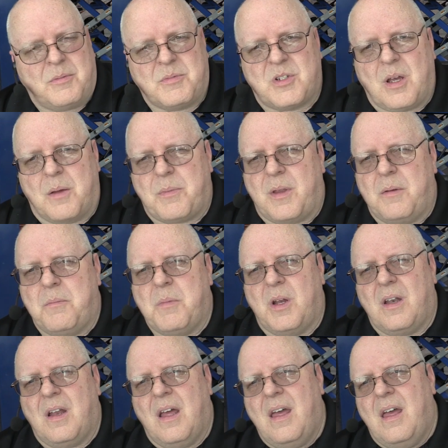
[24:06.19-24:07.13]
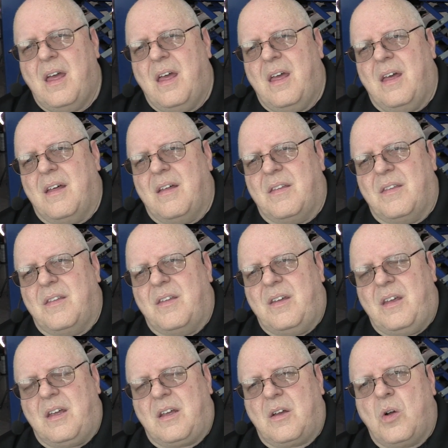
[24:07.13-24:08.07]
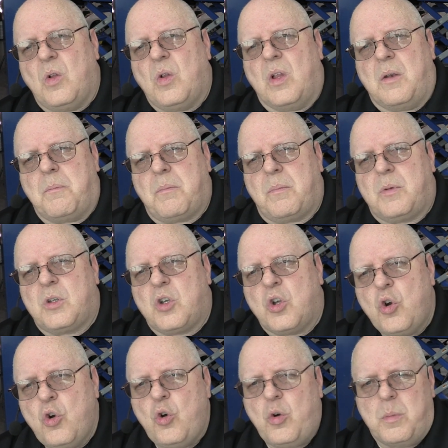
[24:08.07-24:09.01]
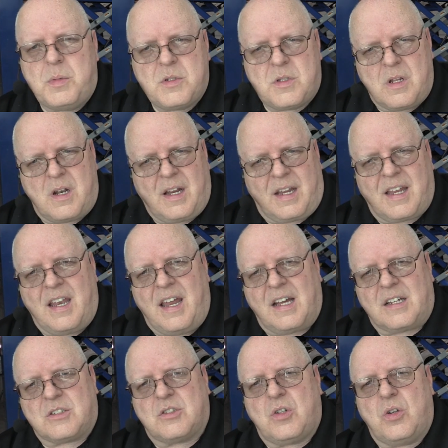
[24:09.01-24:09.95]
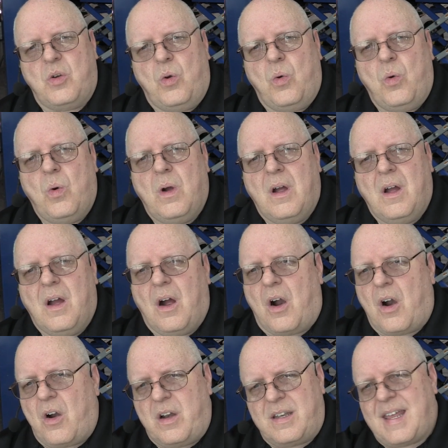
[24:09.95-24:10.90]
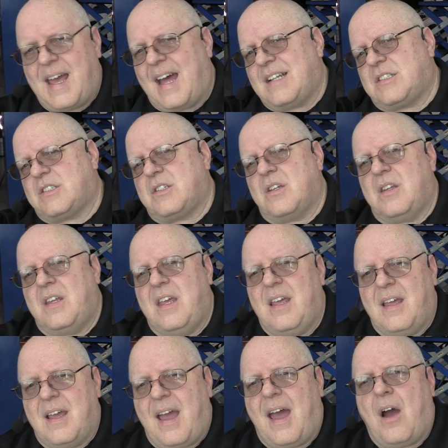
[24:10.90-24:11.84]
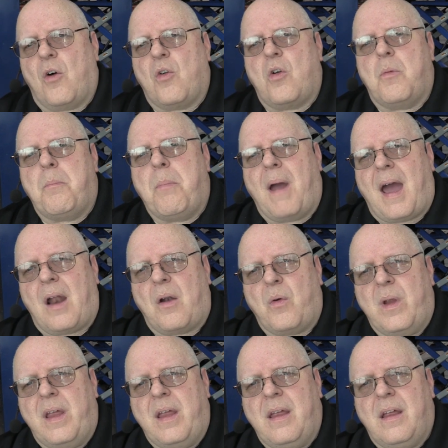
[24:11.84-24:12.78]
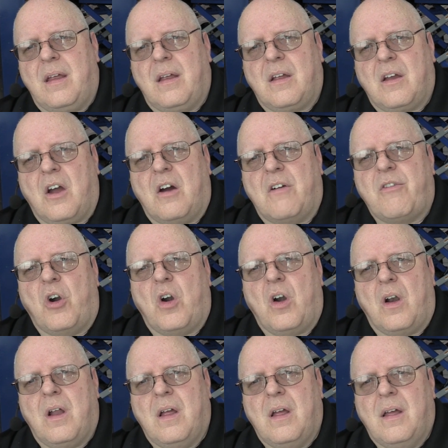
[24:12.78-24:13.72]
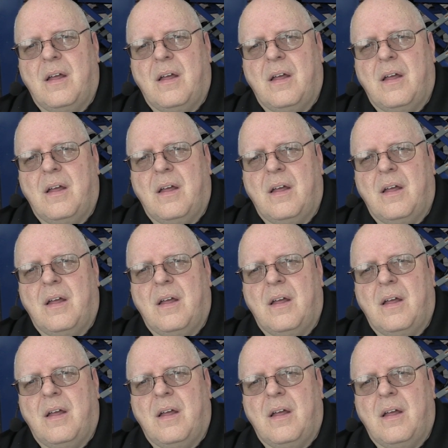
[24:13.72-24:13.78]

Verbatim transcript: something, but the coolant tubes that it connects to are attached to the outer battery cover,